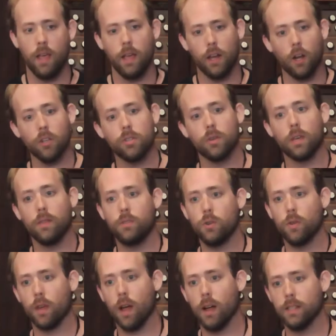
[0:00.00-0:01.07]
it also gives
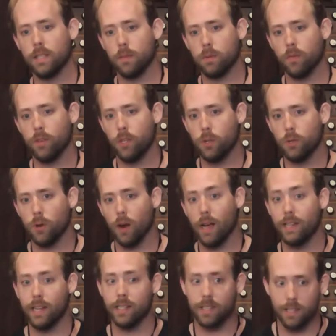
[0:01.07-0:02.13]
you the concept of a user
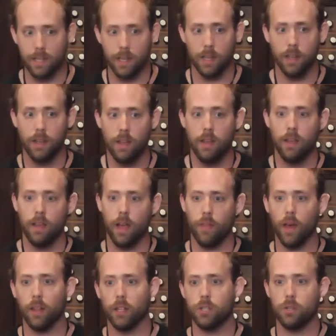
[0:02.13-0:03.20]
identity. And
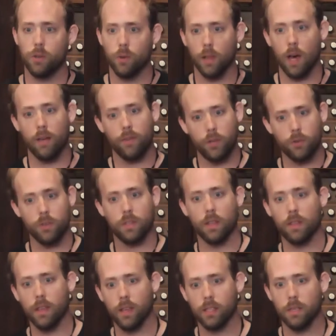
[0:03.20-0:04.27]
that lets you do a lot of interesting
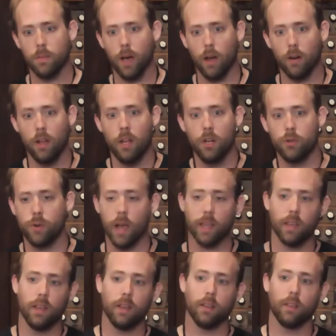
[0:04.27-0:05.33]
things about
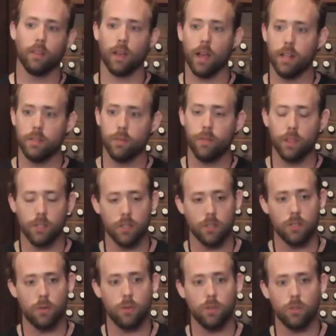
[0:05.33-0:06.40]
tracking the kinds of things that
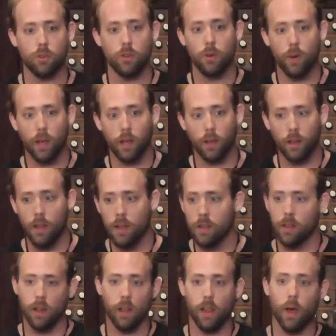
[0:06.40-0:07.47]
students are doing,
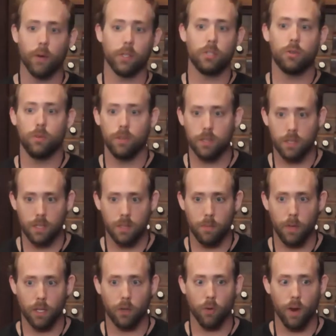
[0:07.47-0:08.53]
allowing students to
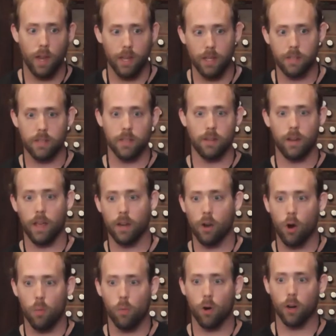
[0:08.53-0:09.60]
submit grades and, and
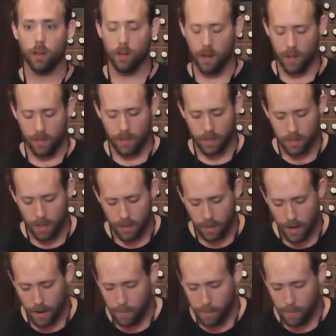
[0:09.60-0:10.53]
homework and, and things like that.